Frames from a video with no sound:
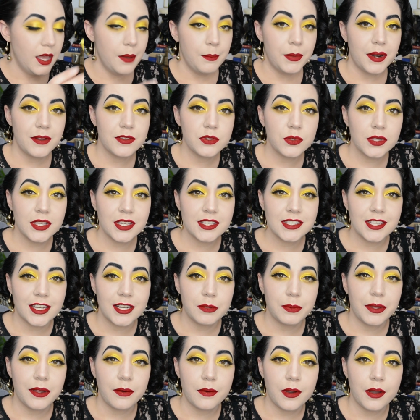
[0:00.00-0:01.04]
But I was really excited
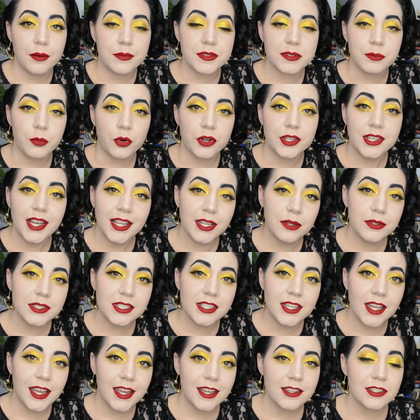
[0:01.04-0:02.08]
to play around with some more yellow
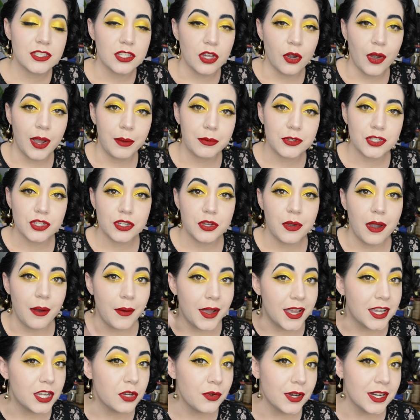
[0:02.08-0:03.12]
today, so I will show you how
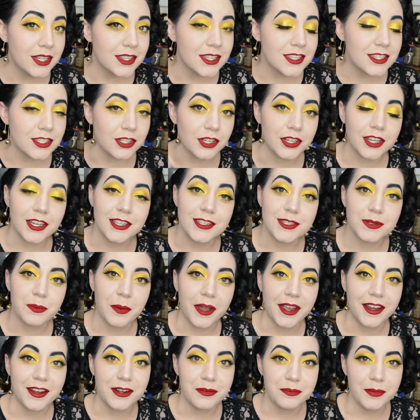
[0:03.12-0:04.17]
I created this look
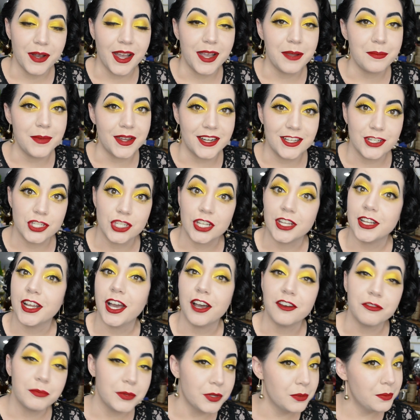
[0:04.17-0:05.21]
inspired by Betty Jean
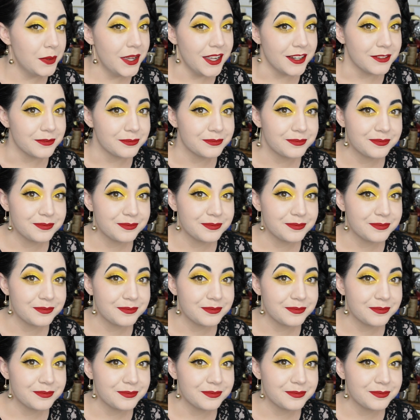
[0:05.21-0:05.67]
of beautbean.